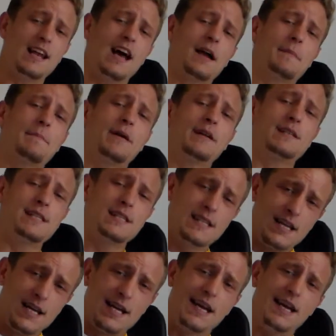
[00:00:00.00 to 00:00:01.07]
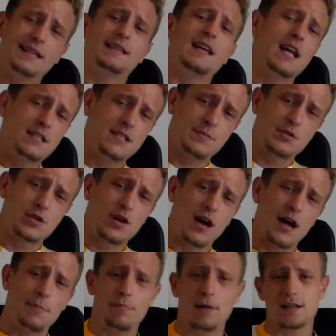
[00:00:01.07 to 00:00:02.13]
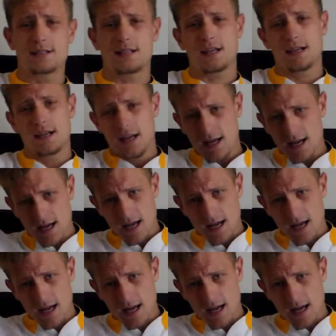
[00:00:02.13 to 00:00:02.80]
like button, hit that subscribe button,